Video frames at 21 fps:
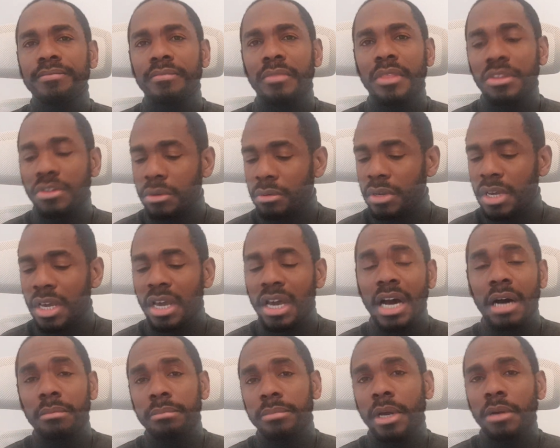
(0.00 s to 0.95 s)
So
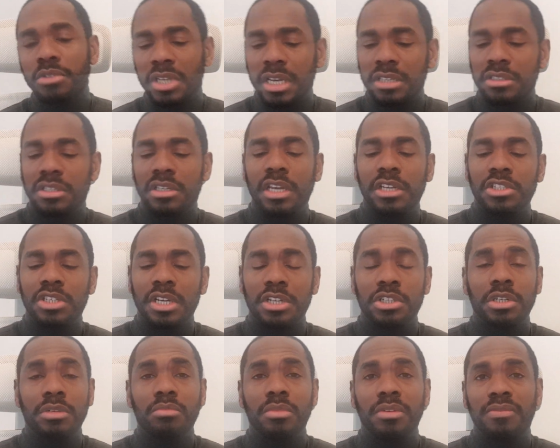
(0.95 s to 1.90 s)
I'm going to end today's
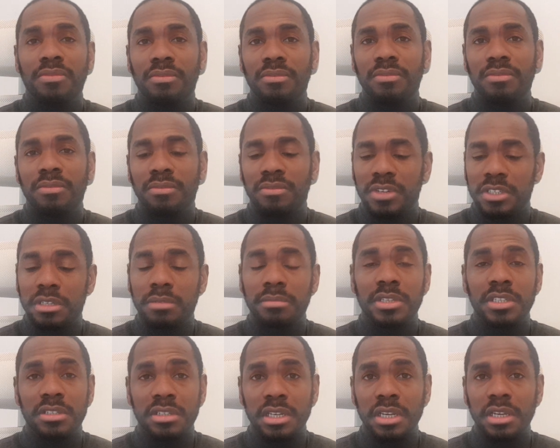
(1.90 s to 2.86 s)
session with
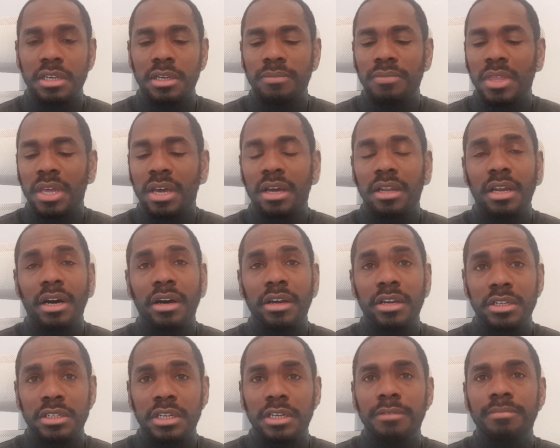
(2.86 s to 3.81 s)
vitamin C and
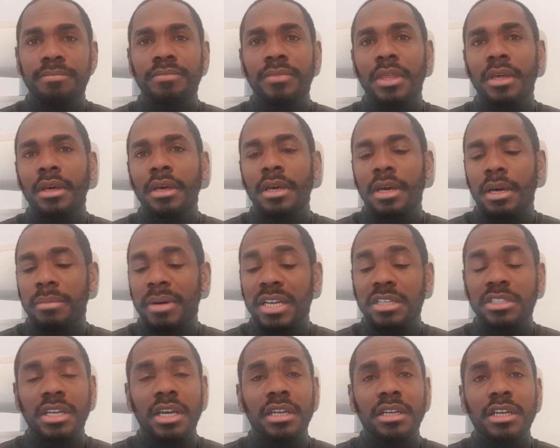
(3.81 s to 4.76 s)
iodine by
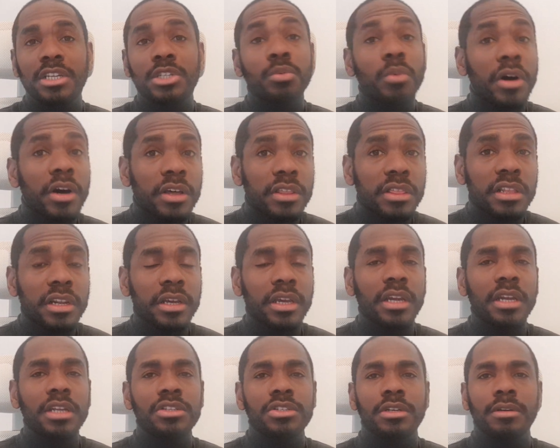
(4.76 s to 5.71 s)
saying it's worth
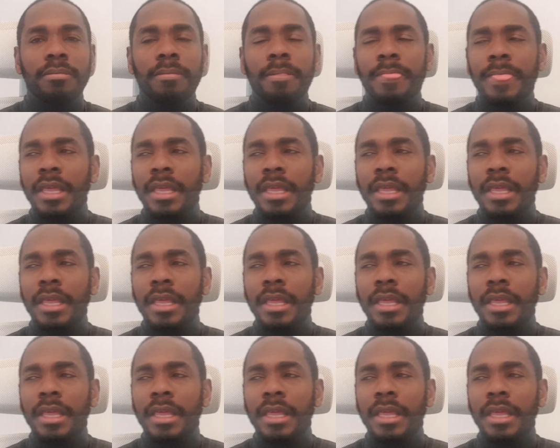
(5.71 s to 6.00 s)
looking into.